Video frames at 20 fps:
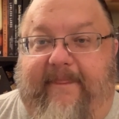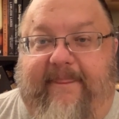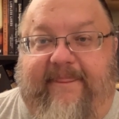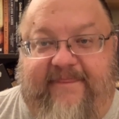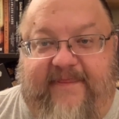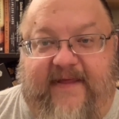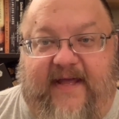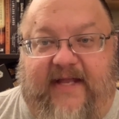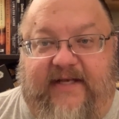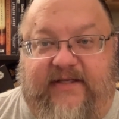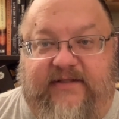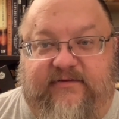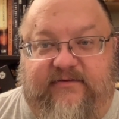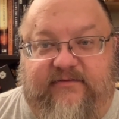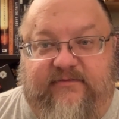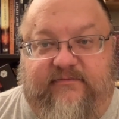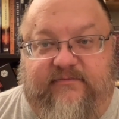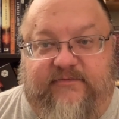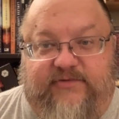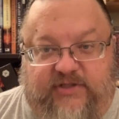That
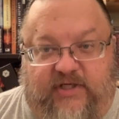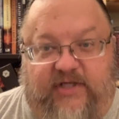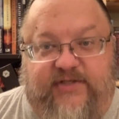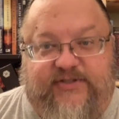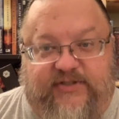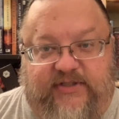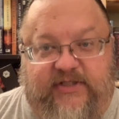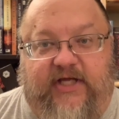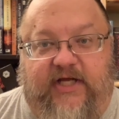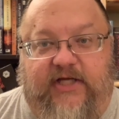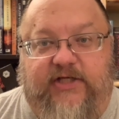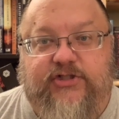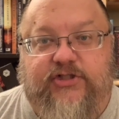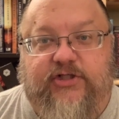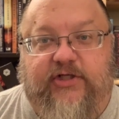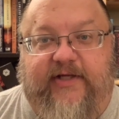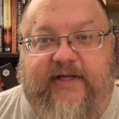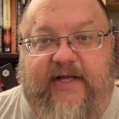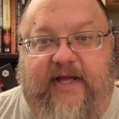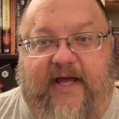does
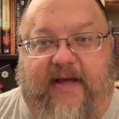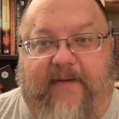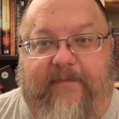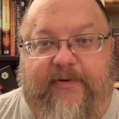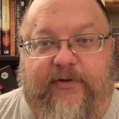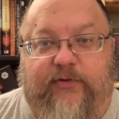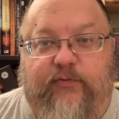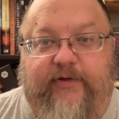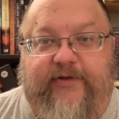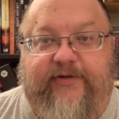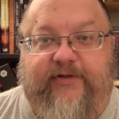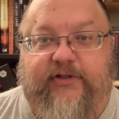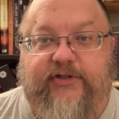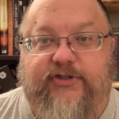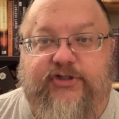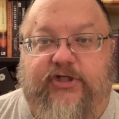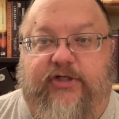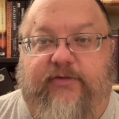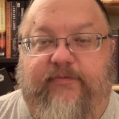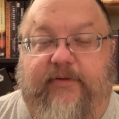occasionally happen with
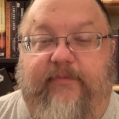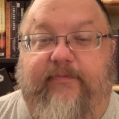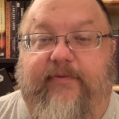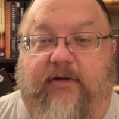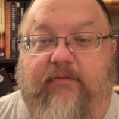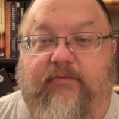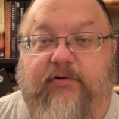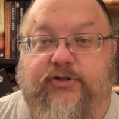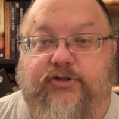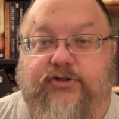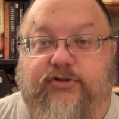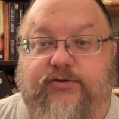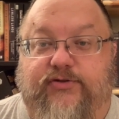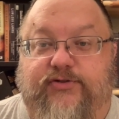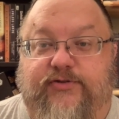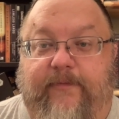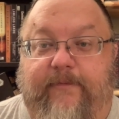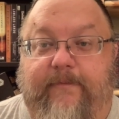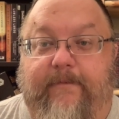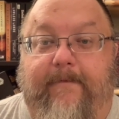legitimate publishers.